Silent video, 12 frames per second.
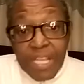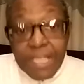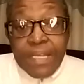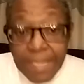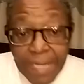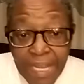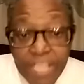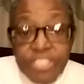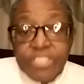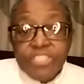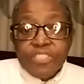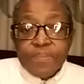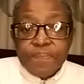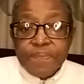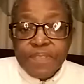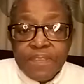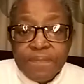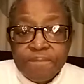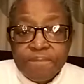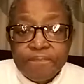in relationships.